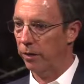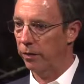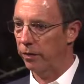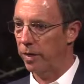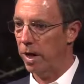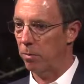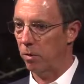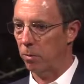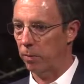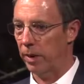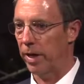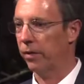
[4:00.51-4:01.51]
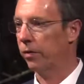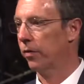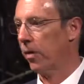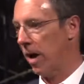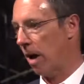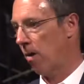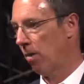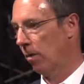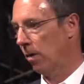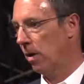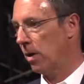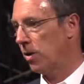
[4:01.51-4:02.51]
stable place for now.
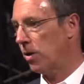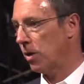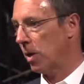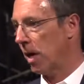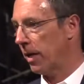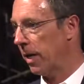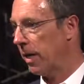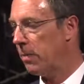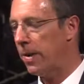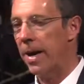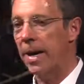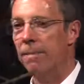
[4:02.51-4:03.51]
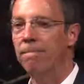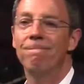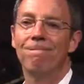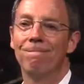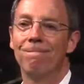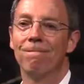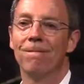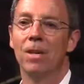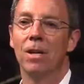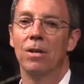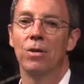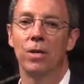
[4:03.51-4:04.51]
She's not in any pain.
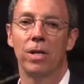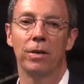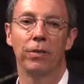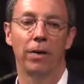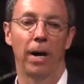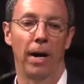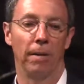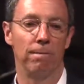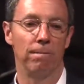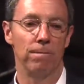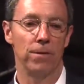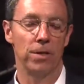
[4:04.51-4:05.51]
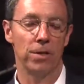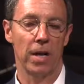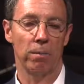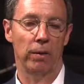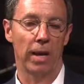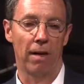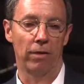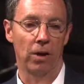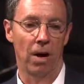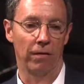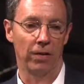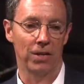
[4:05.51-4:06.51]
She's, uh, she's able to have a
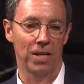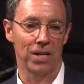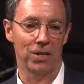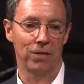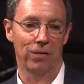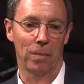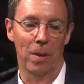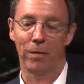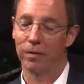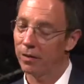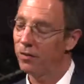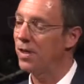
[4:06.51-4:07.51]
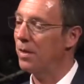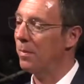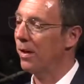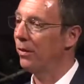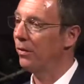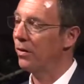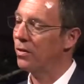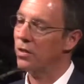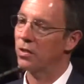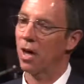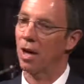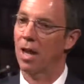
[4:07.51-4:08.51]
conversation for about 15 minutes and she's
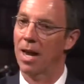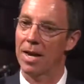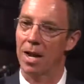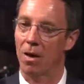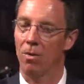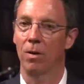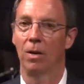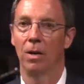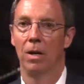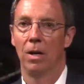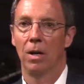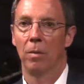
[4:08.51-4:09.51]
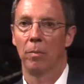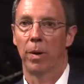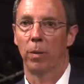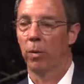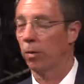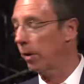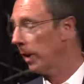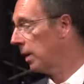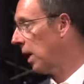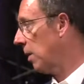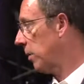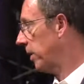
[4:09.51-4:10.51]
got to lie down. But we're really
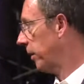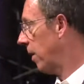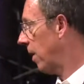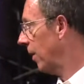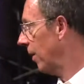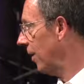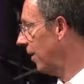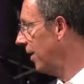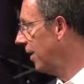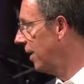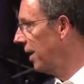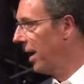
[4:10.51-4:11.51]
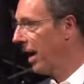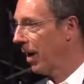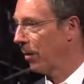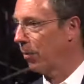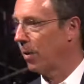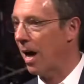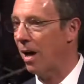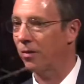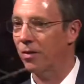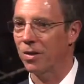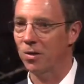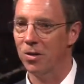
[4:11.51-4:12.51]
glad we saw her and would ask
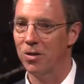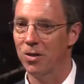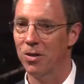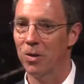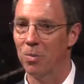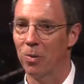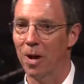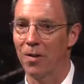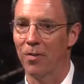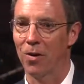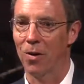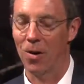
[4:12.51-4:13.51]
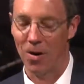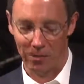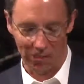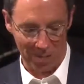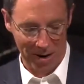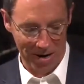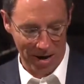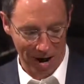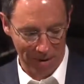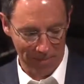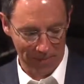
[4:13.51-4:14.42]
that you continue to pray for her and for my dad.